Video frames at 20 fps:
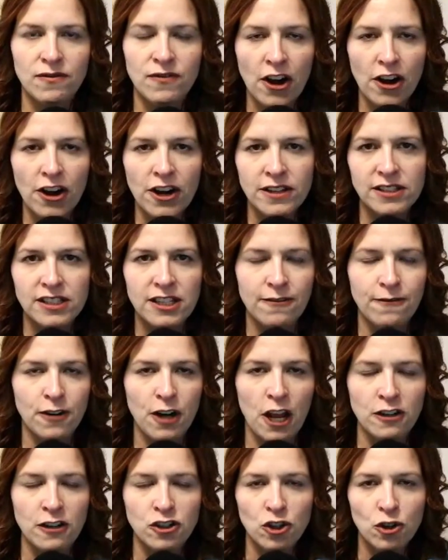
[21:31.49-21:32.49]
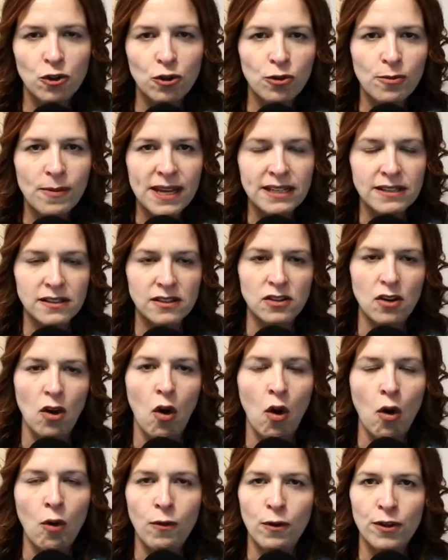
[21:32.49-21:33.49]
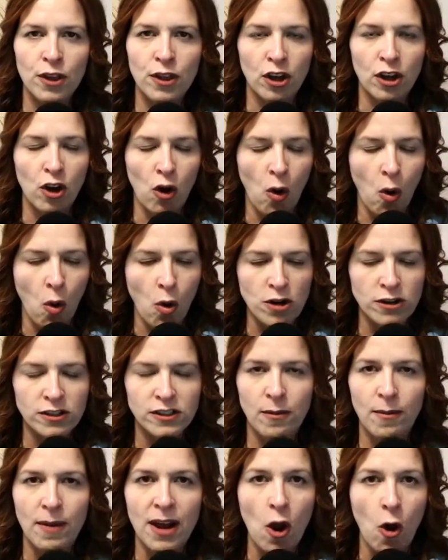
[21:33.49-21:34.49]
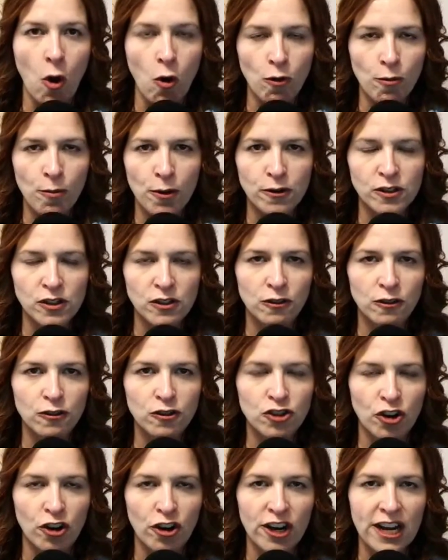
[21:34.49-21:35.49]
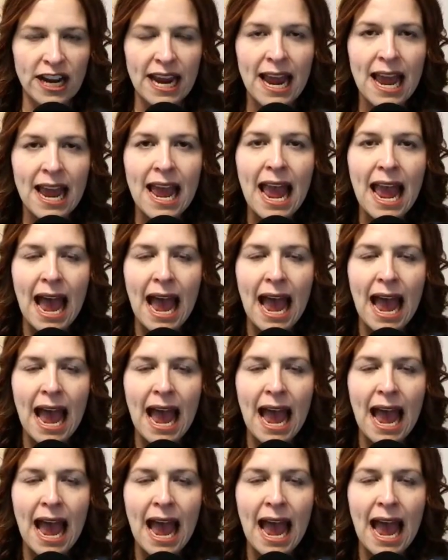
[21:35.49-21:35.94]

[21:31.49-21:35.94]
various different attunements over the course of my own personal journey,